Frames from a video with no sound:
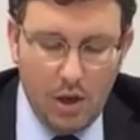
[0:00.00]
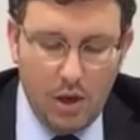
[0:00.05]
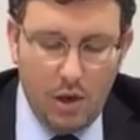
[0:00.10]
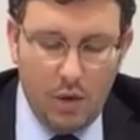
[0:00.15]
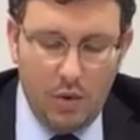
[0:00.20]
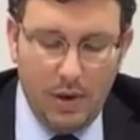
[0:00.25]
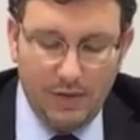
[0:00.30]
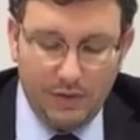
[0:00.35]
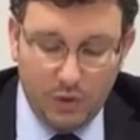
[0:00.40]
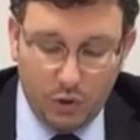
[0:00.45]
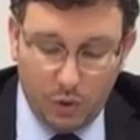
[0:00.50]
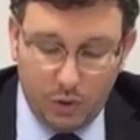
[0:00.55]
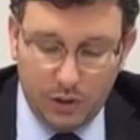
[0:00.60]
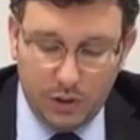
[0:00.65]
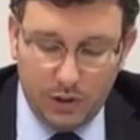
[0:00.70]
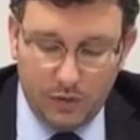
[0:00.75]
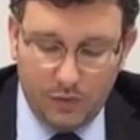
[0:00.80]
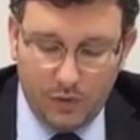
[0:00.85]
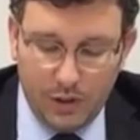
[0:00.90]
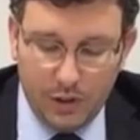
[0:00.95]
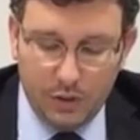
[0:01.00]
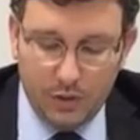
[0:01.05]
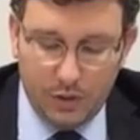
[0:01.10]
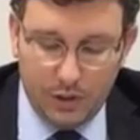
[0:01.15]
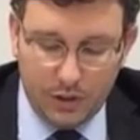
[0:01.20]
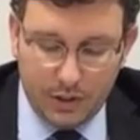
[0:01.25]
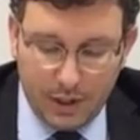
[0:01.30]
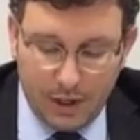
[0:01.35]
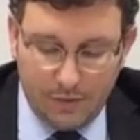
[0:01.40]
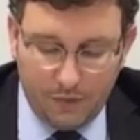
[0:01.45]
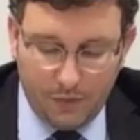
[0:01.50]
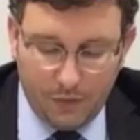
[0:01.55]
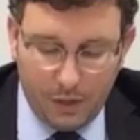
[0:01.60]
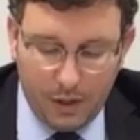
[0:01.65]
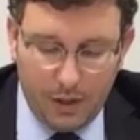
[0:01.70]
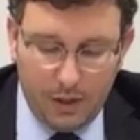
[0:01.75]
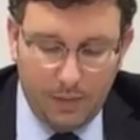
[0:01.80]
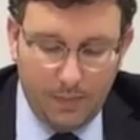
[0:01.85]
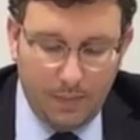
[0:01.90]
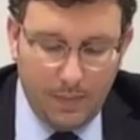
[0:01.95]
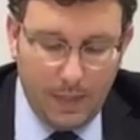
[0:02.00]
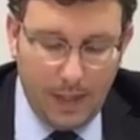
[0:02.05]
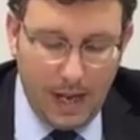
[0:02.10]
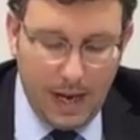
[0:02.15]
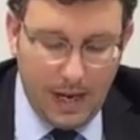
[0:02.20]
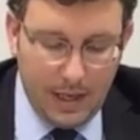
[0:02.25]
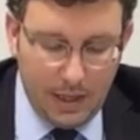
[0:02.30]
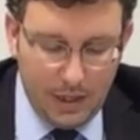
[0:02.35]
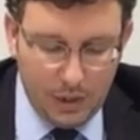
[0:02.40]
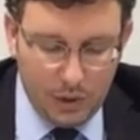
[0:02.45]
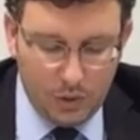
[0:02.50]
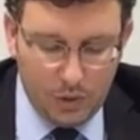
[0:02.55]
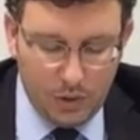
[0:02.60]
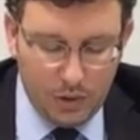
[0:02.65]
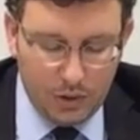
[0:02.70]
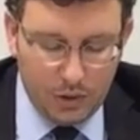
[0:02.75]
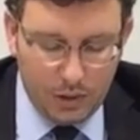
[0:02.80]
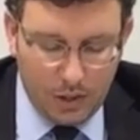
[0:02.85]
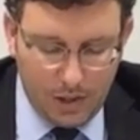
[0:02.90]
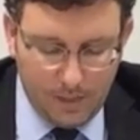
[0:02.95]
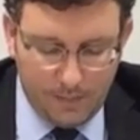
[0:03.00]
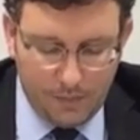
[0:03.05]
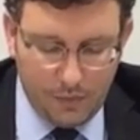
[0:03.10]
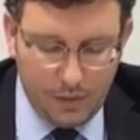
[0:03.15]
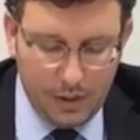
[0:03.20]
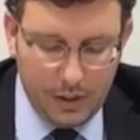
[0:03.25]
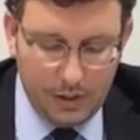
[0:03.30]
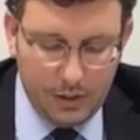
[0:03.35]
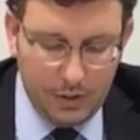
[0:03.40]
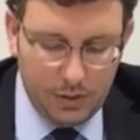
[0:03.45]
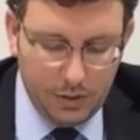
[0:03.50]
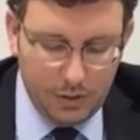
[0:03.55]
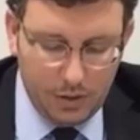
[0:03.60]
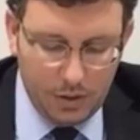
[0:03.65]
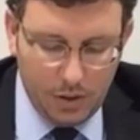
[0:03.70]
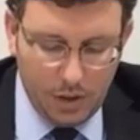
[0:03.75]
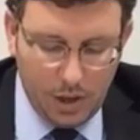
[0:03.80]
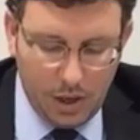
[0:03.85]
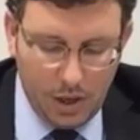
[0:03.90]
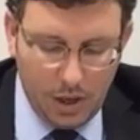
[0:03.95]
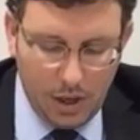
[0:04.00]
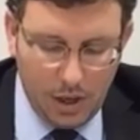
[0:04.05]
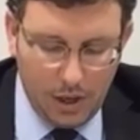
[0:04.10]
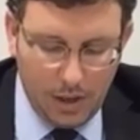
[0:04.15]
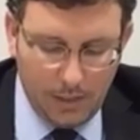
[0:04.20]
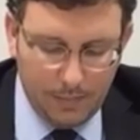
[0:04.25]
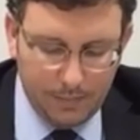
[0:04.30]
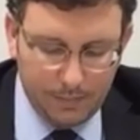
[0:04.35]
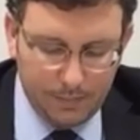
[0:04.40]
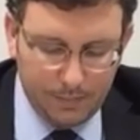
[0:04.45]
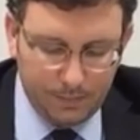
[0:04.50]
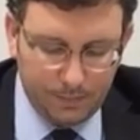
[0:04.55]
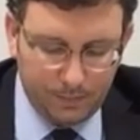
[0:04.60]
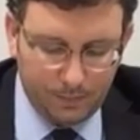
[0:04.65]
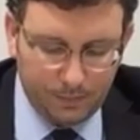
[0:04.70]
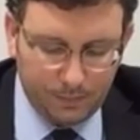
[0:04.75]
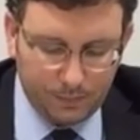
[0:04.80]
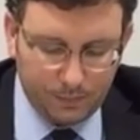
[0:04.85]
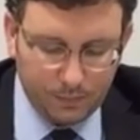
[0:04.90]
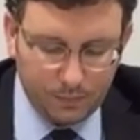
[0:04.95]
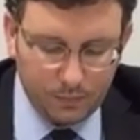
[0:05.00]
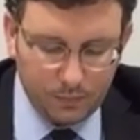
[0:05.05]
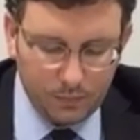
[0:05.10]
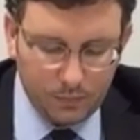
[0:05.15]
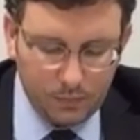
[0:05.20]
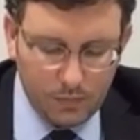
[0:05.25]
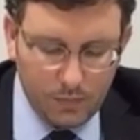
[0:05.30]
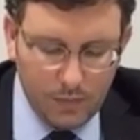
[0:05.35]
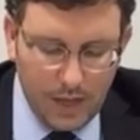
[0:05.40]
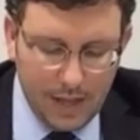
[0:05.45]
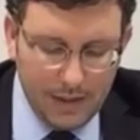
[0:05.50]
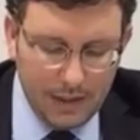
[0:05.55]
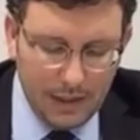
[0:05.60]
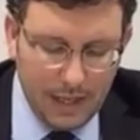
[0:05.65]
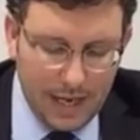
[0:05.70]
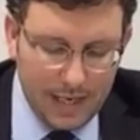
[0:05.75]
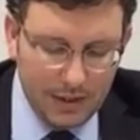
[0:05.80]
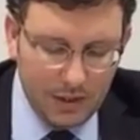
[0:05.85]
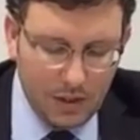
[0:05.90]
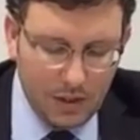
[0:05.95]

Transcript: We have sources for Israel's suffering, and Israel's comforted, and the last